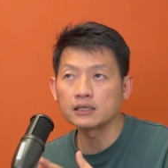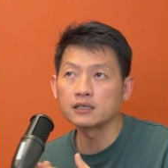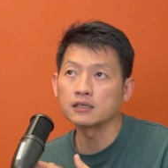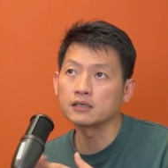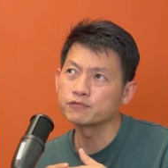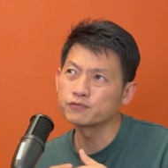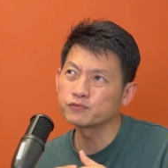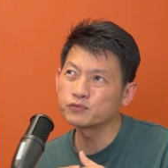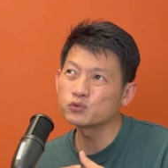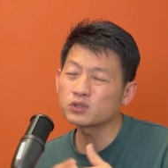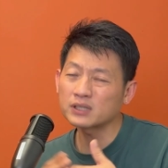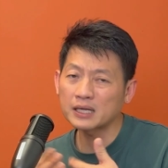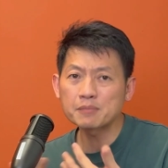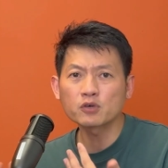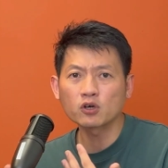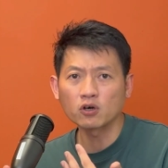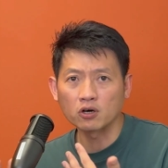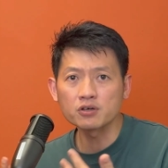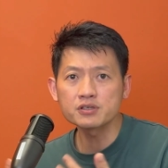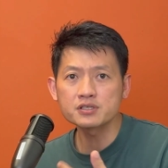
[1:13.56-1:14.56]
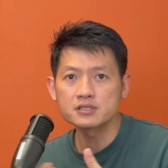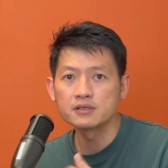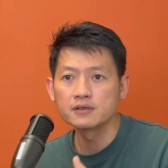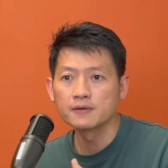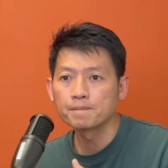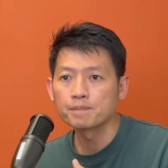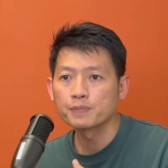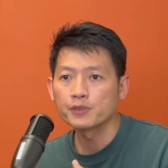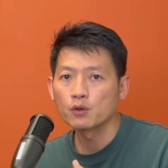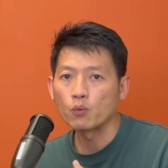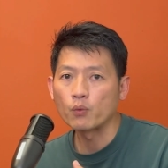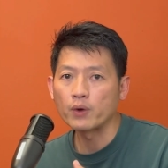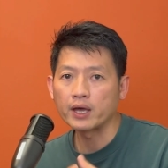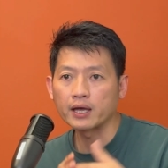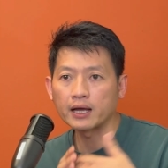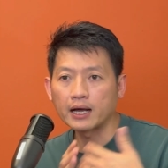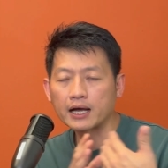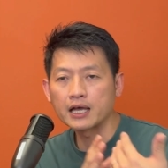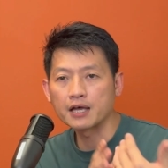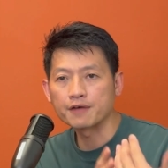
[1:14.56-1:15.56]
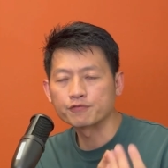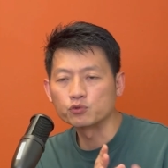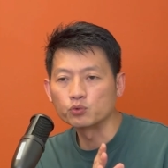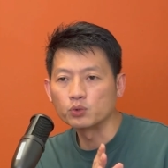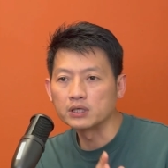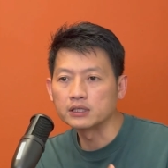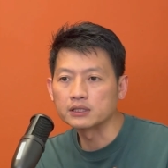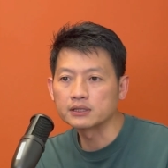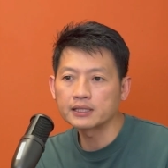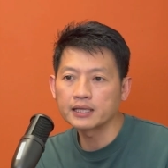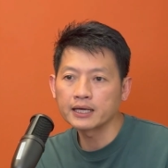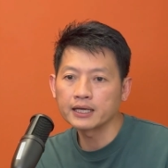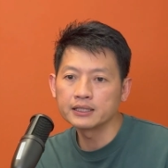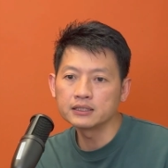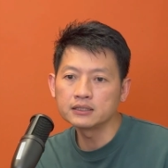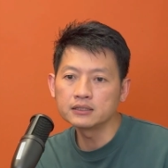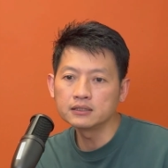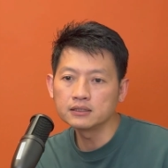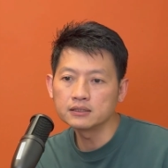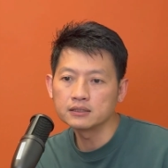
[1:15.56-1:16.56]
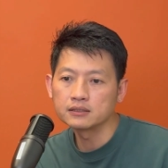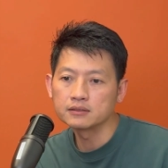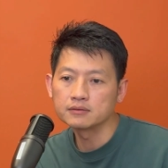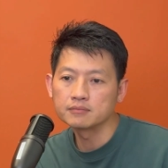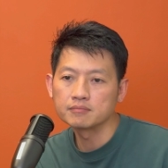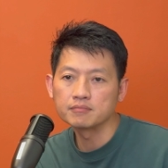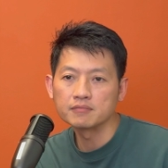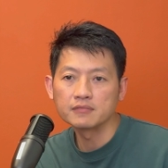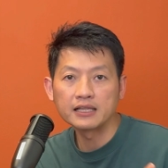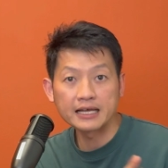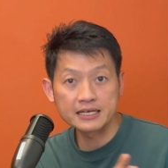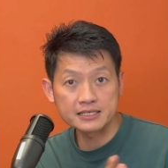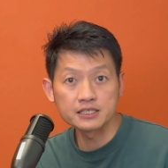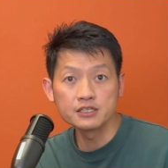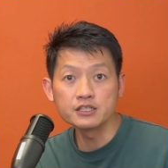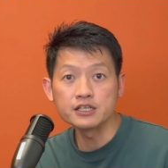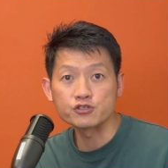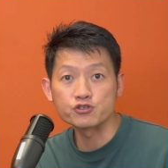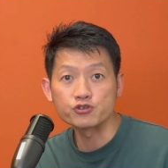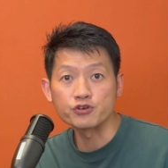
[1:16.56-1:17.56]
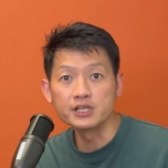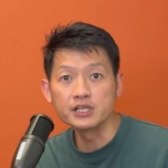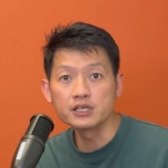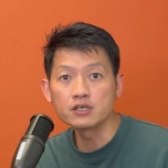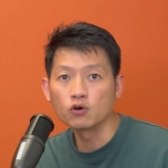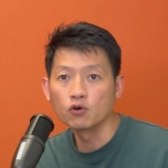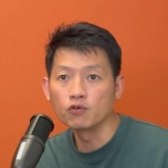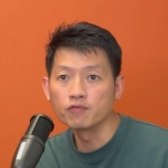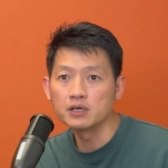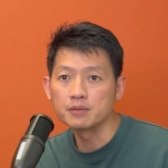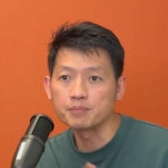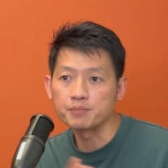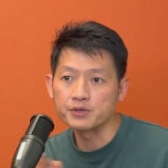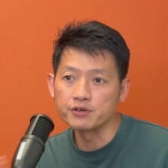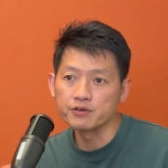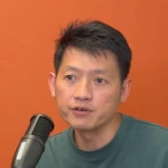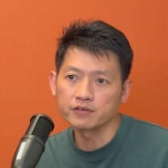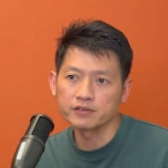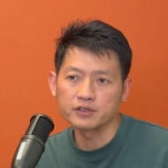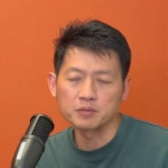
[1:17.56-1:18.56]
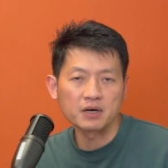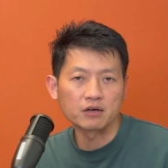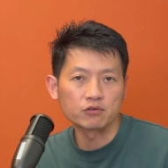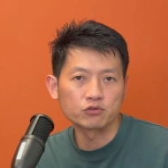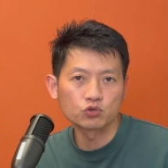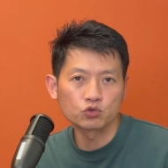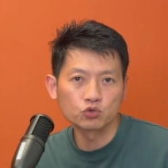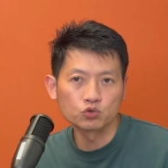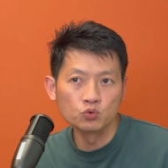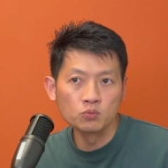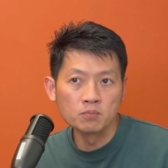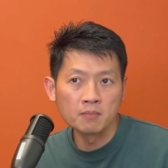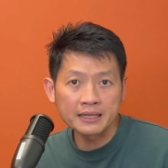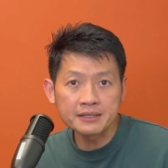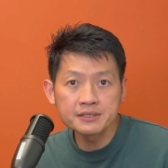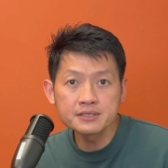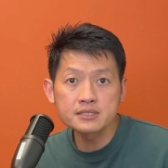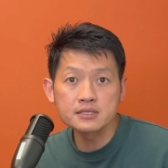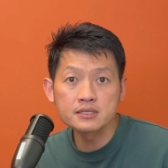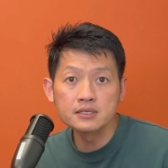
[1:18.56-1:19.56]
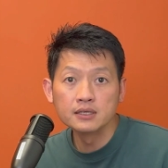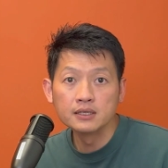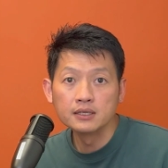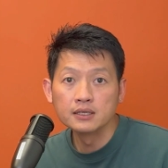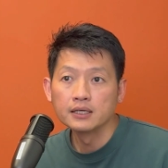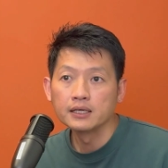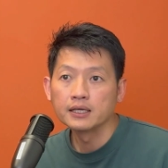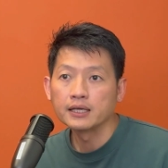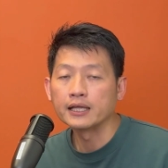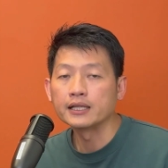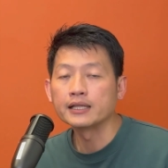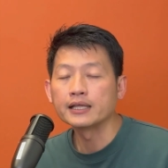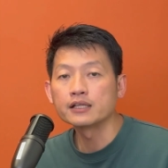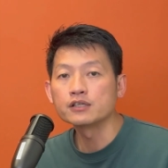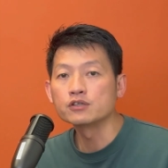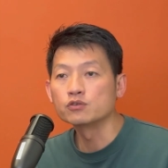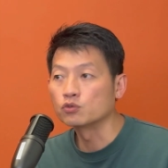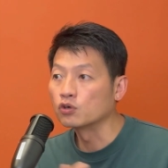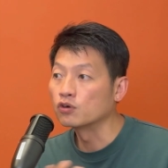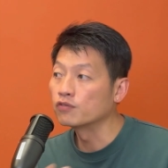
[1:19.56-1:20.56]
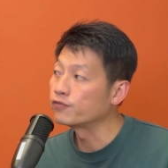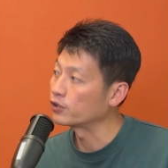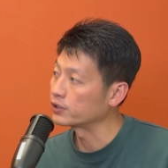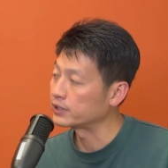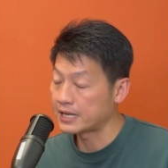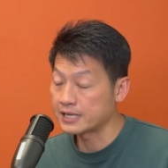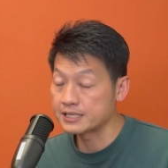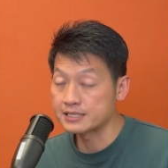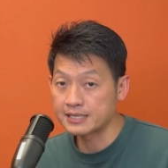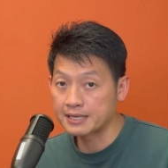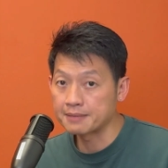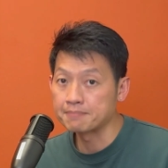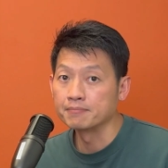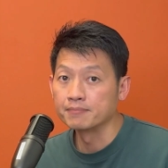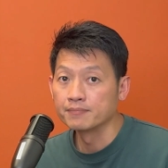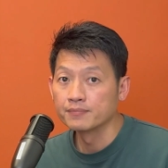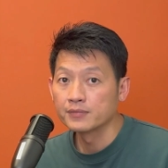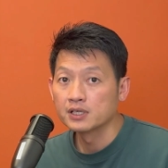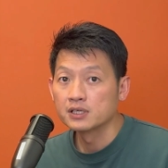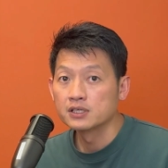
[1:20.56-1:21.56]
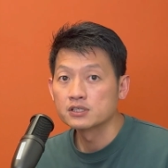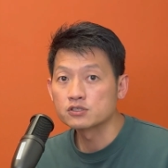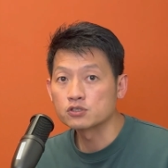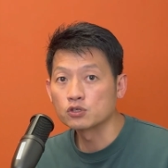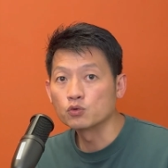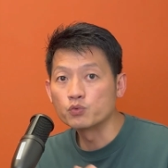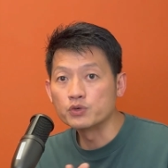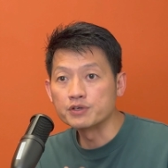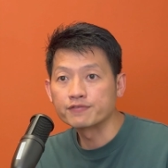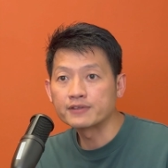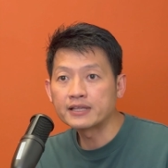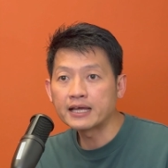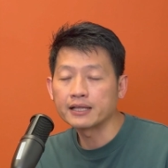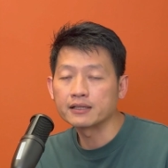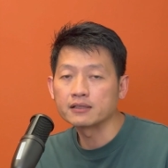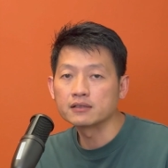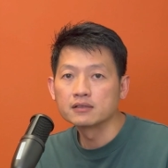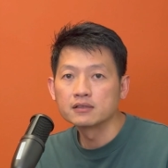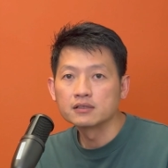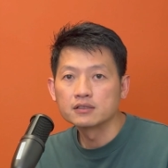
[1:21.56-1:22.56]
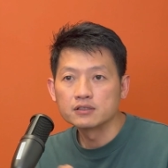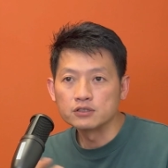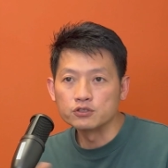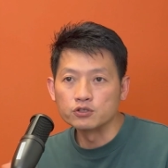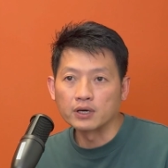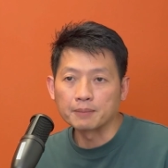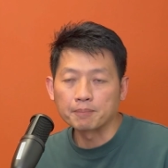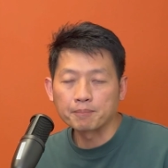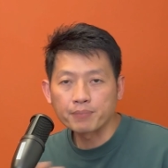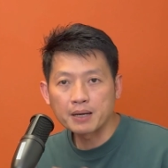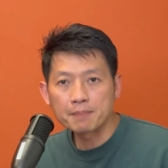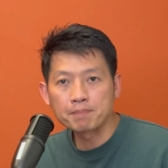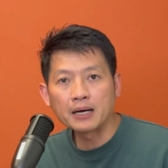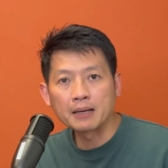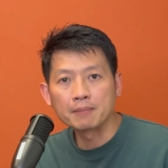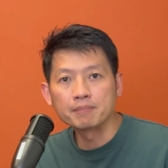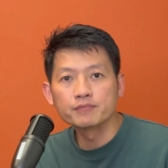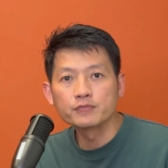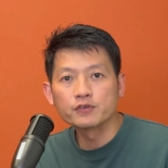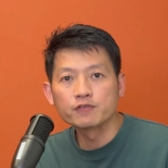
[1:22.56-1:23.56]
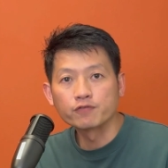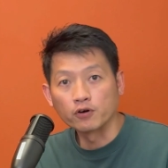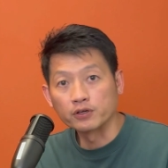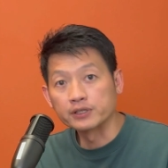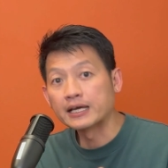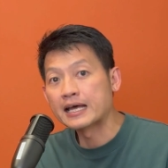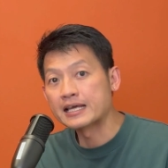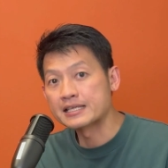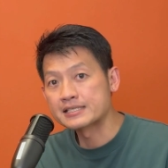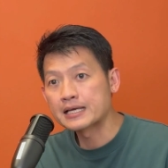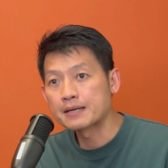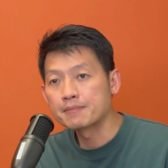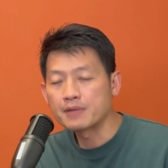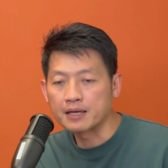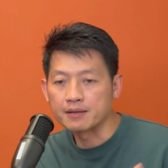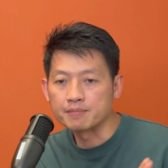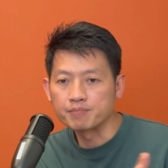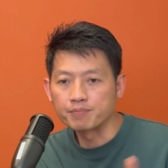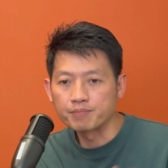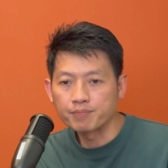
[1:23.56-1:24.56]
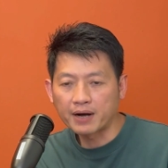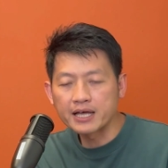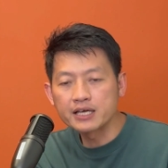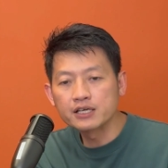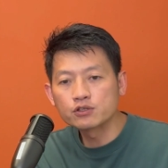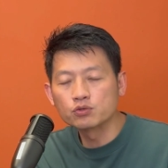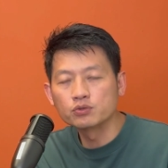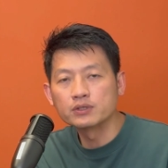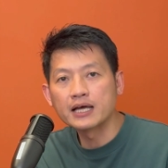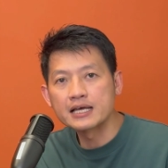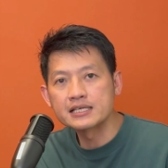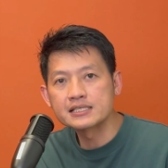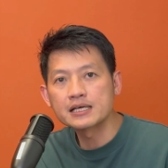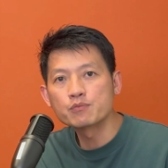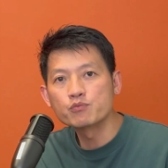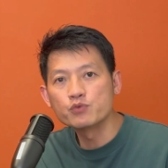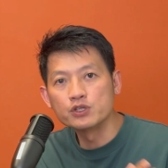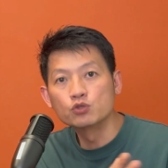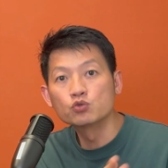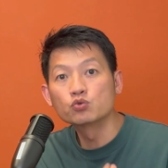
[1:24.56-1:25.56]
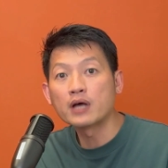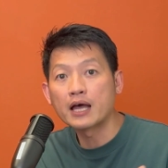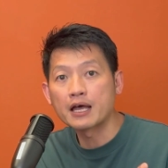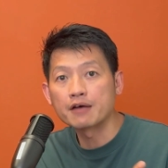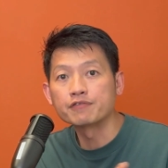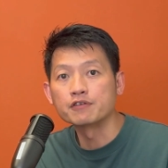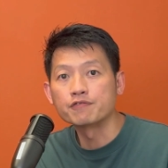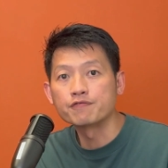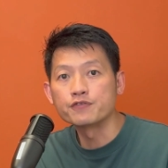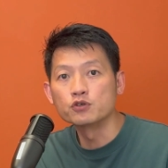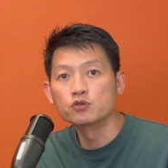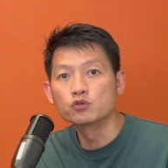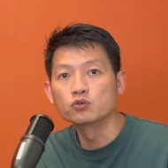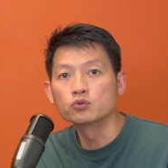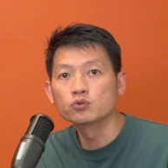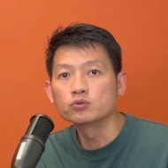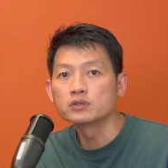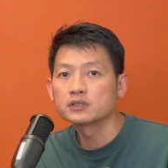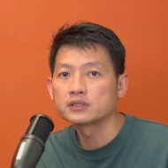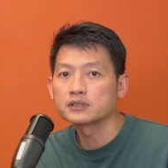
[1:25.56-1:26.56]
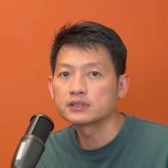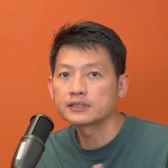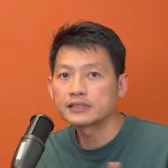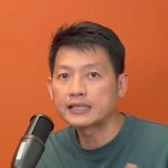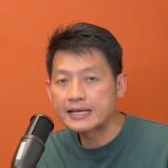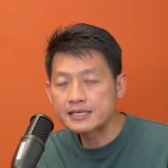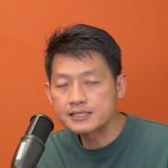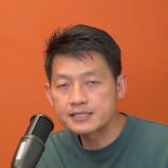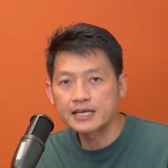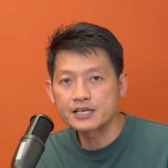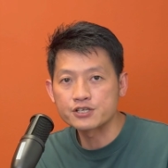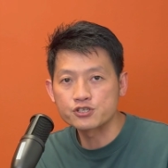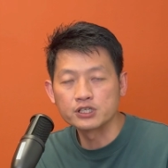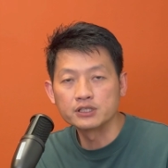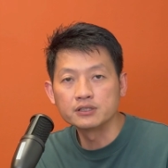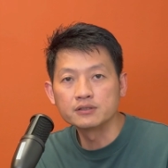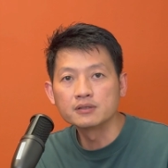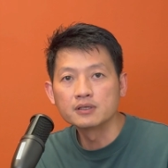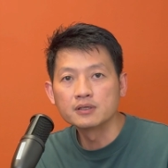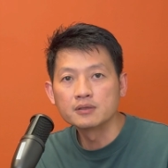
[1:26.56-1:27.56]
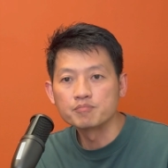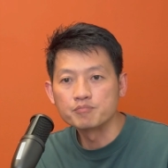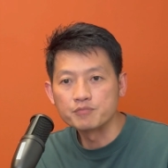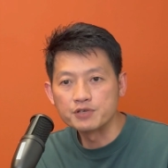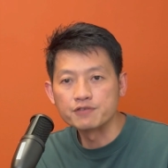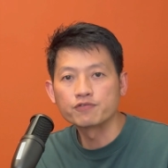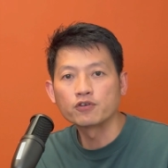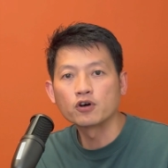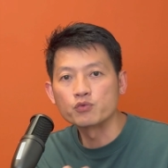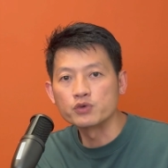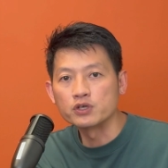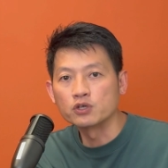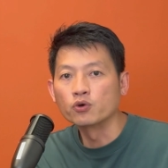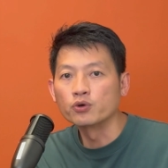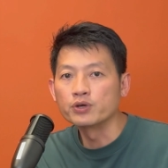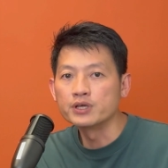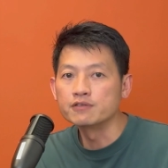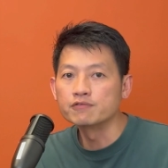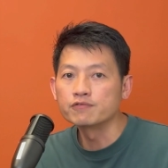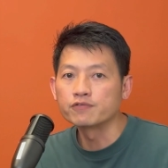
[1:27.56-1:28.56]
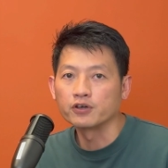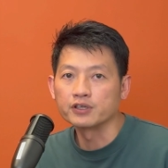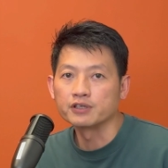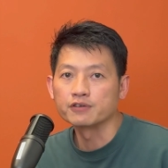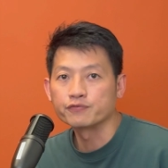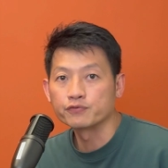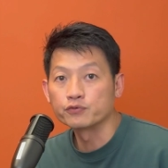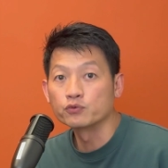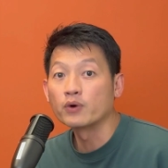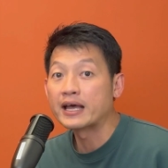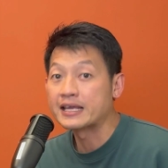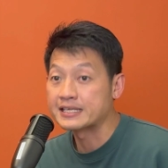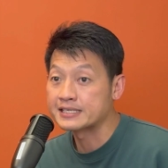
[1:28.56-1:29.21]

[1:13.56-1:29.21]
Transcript: A full-time course where I have to attend lesson and training over a period of about two months, and then you go for the exam. So with that, you are prepped up for the exam, and prior to the exam, we do have a few test session before we go in for the full